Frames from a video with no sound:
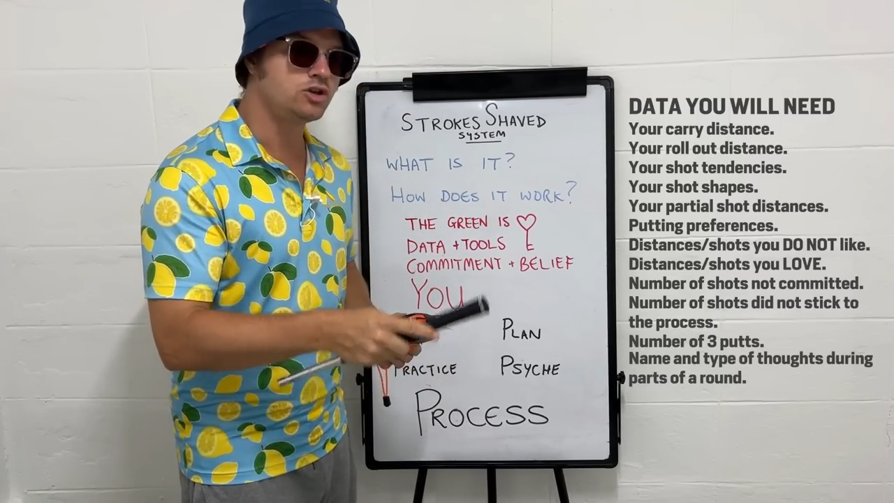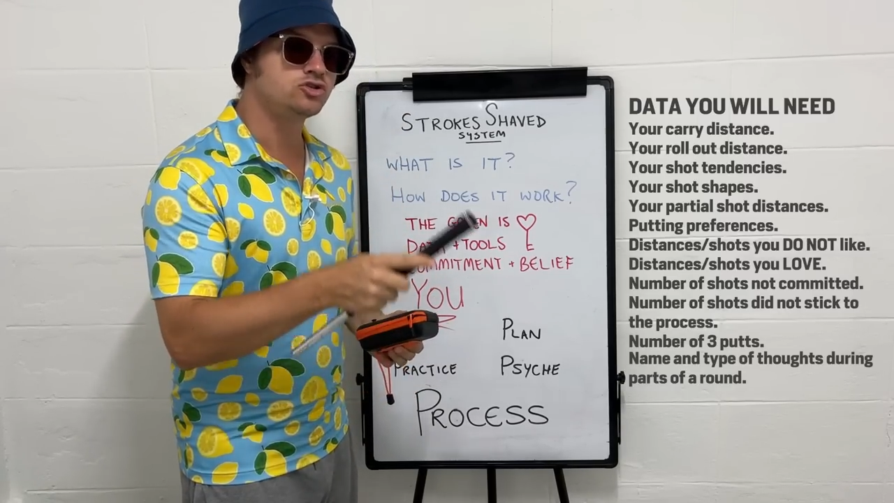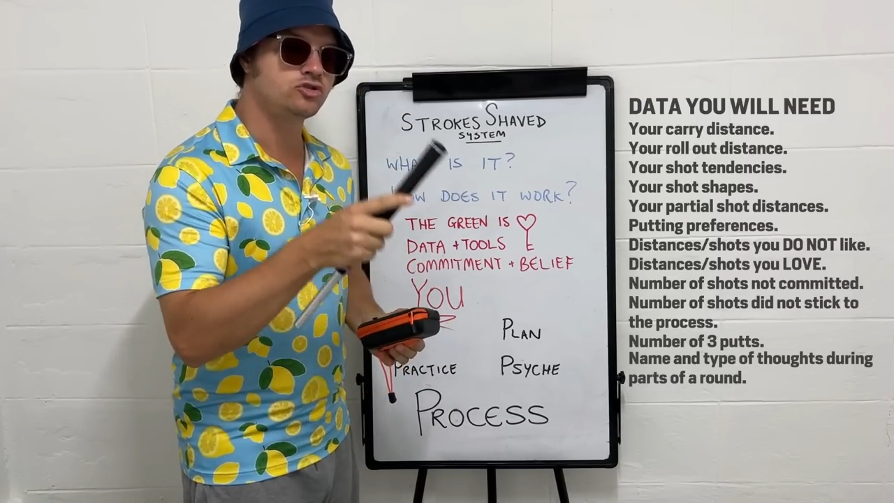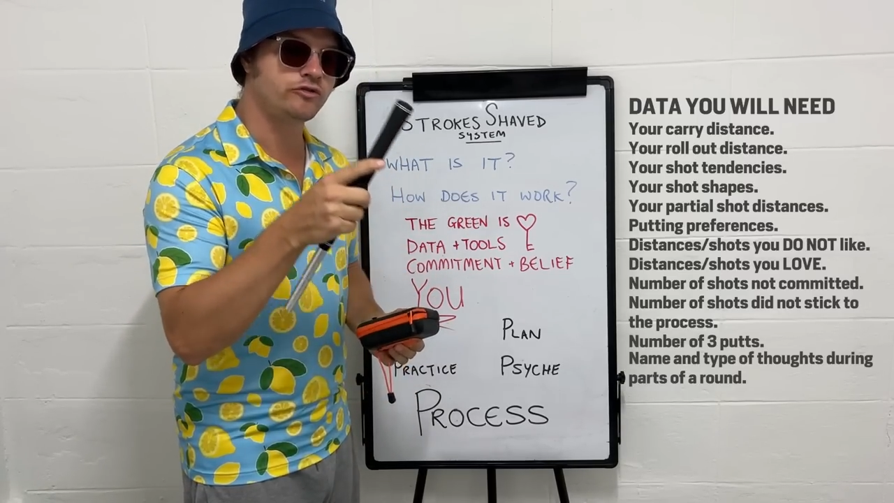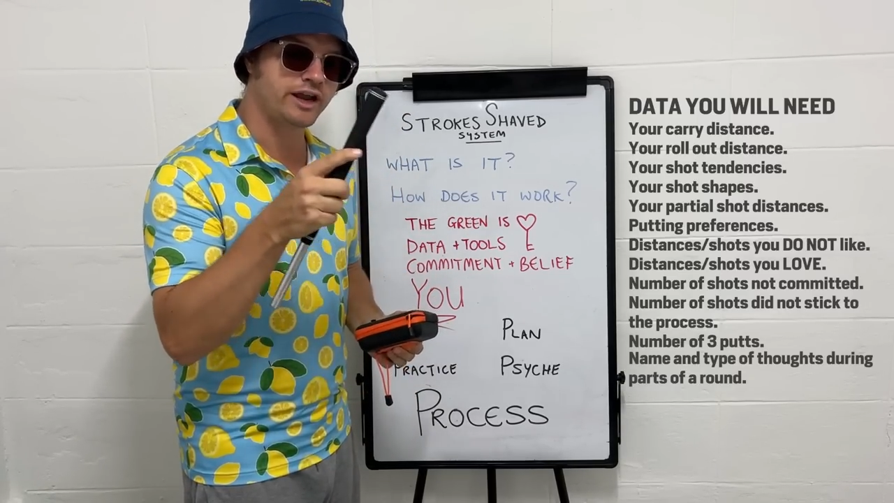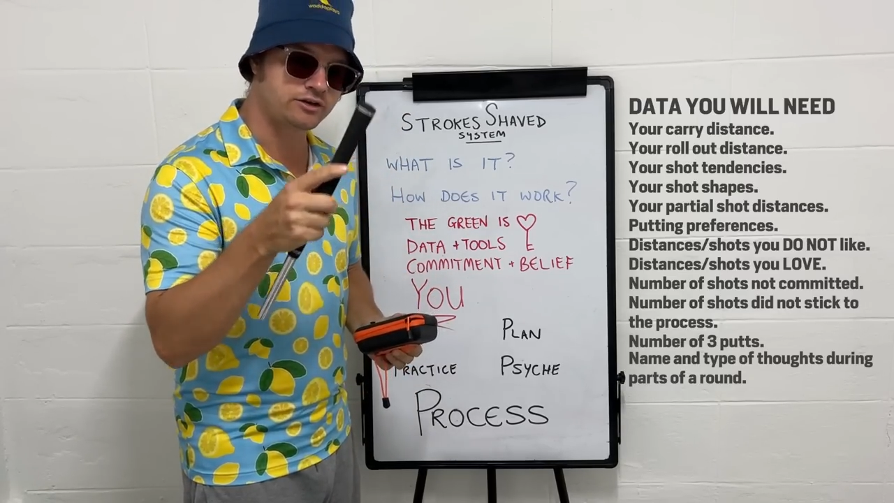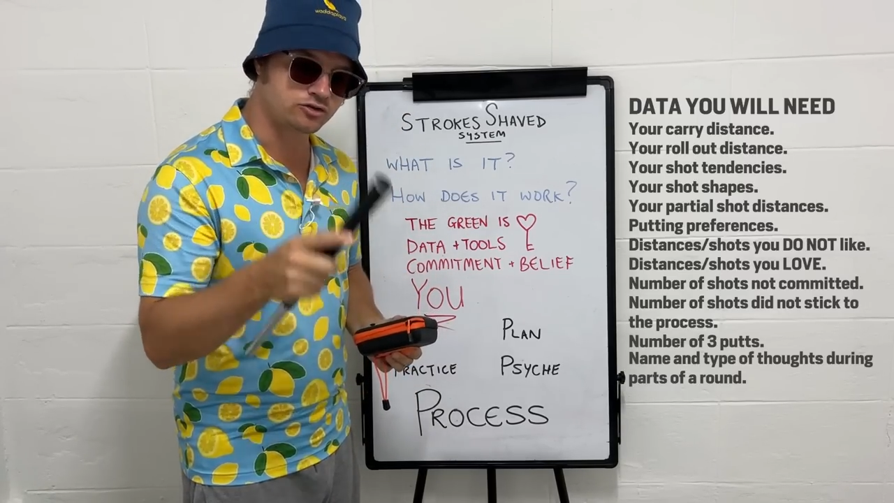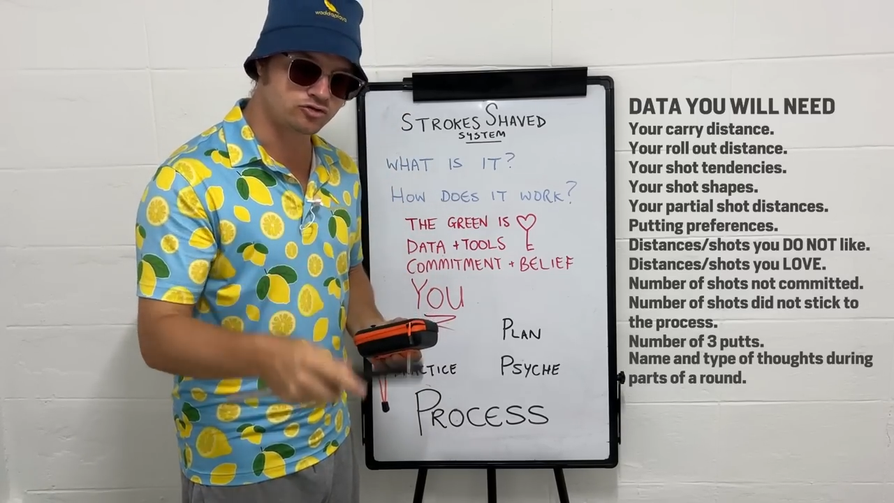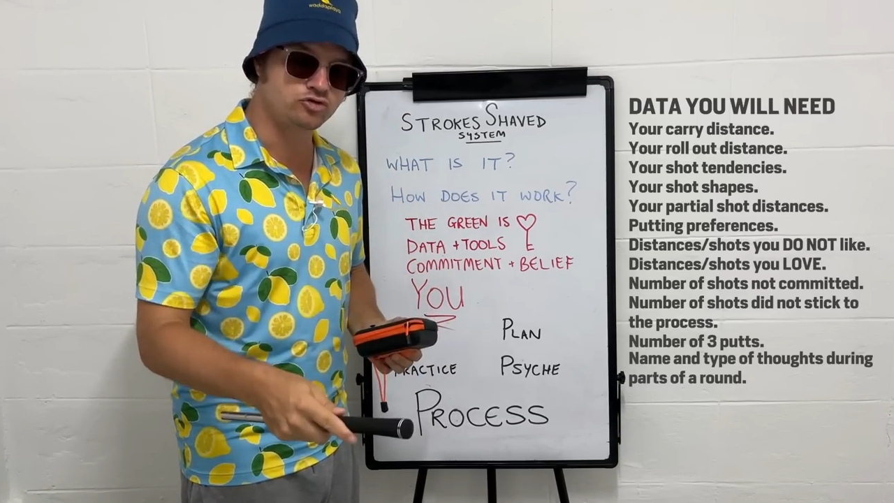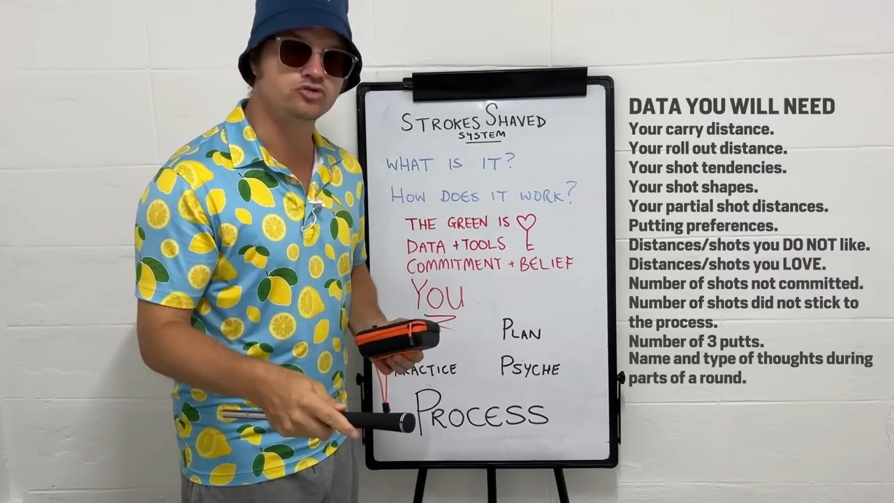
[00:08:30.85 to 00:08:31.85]
to create the
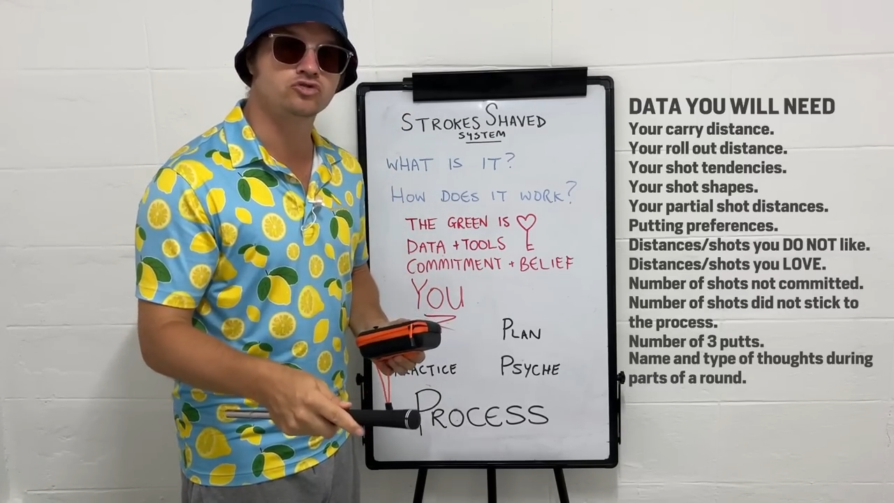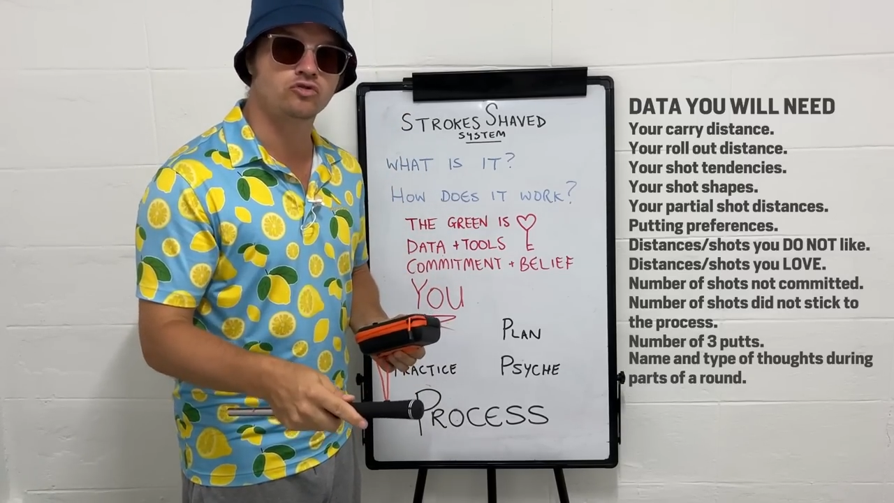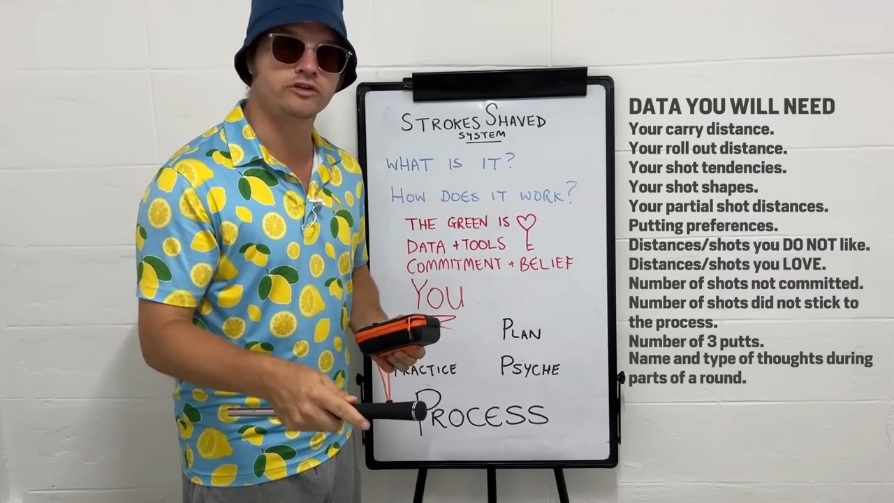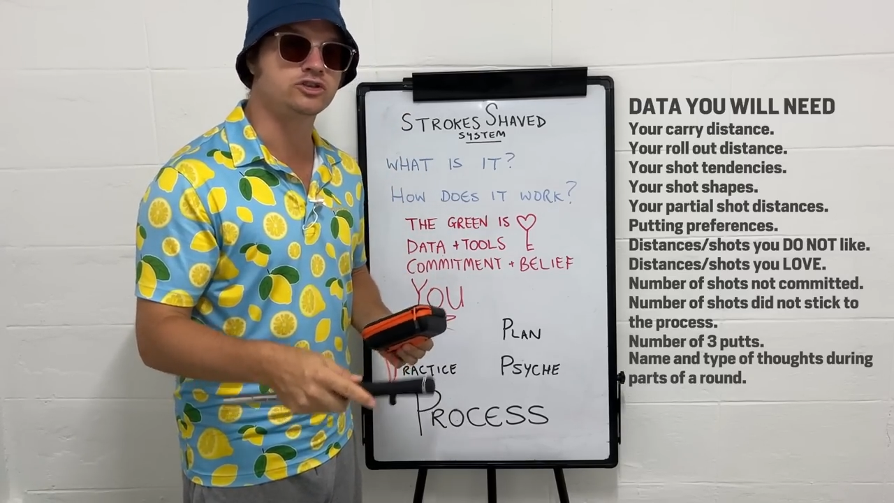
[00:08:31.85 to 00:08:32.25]
true story,